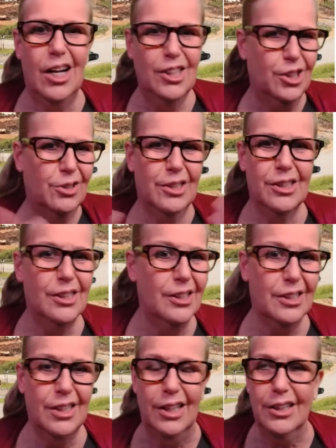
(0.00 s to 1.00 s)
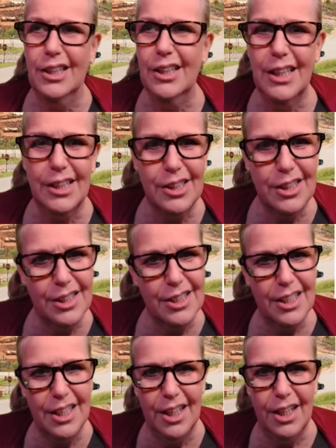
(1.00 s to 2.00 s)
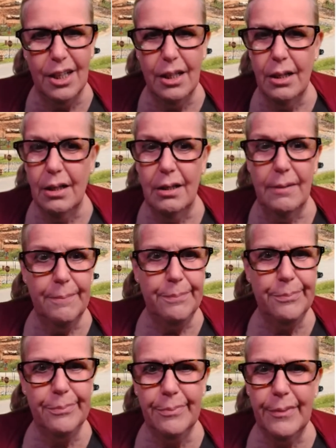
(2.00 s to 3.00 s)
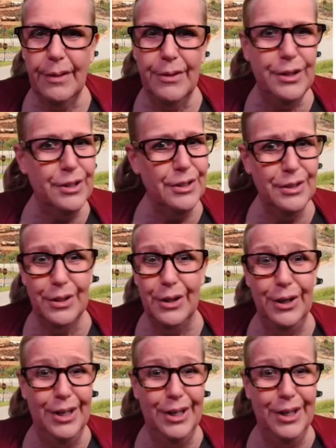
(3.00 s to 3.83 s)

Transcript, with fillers: showing us his gun collection and thinking, this isn't good.